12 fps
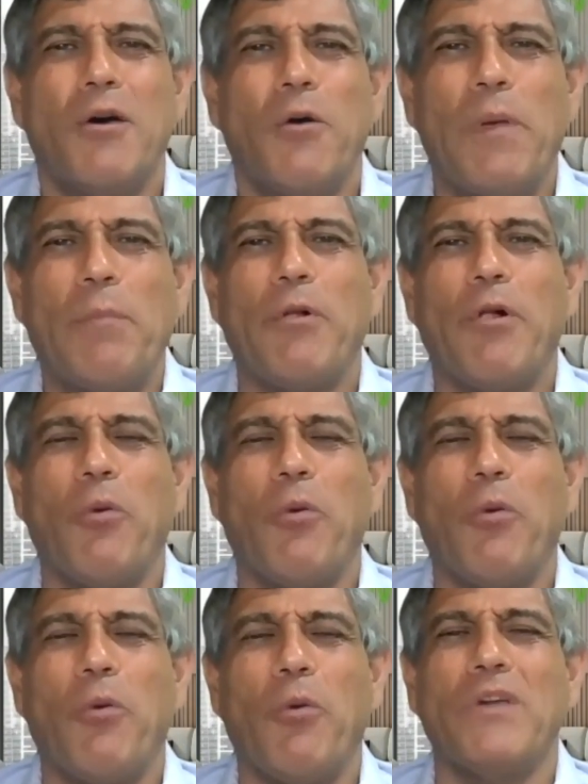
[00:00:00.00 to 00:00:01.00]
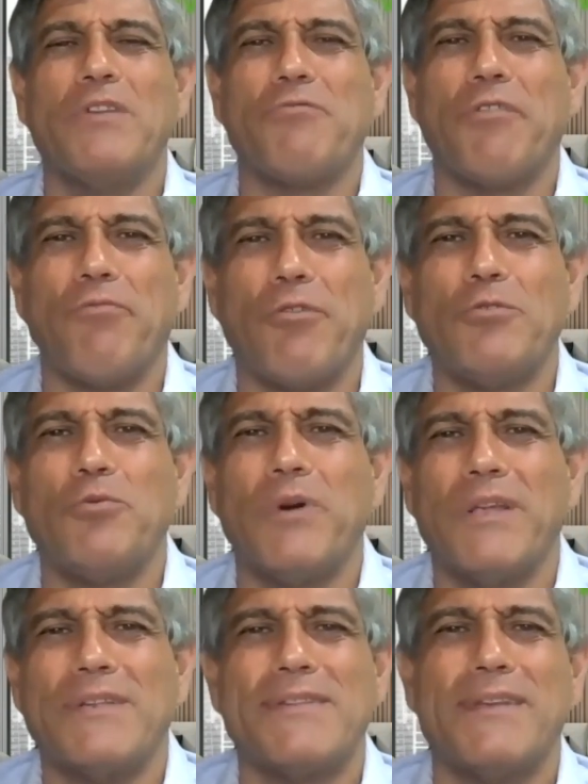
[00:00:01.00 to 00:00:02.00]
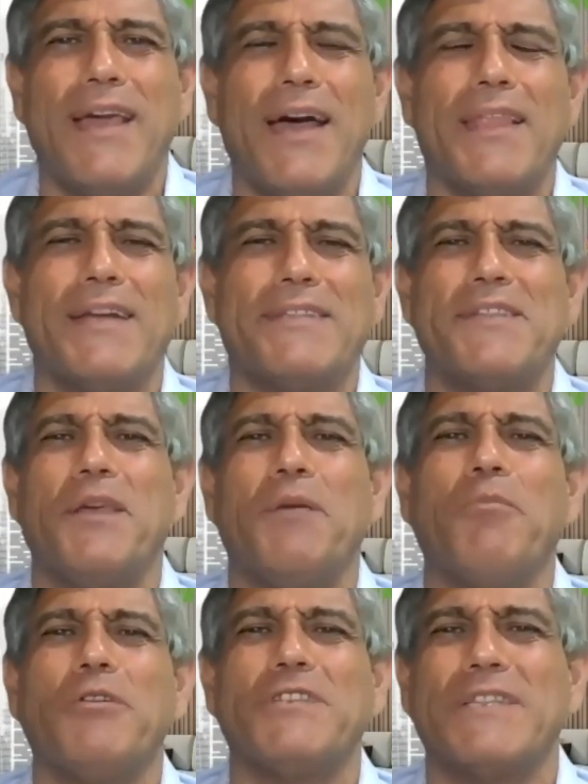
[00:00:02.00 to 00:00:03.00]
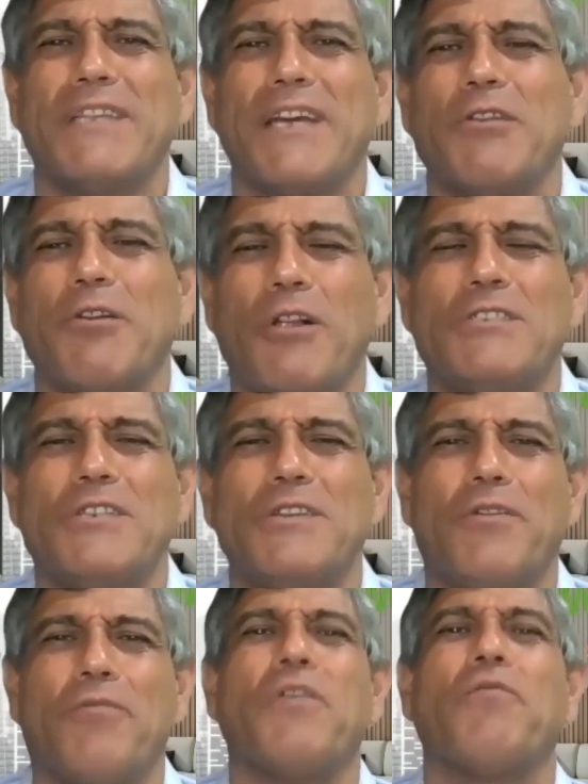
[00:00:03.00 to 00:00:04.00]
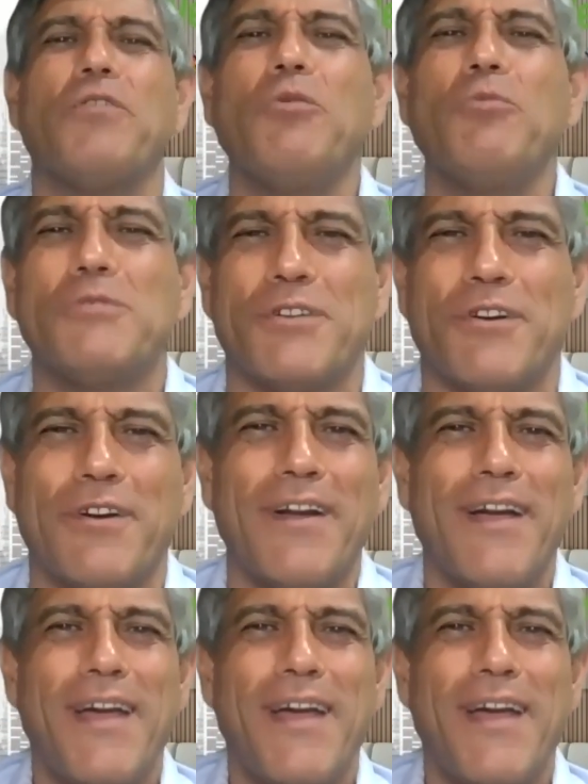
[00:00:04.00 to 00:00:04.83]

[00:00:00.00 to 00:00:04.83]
people always refer to it as, yeah, that's the emerging technology of the future.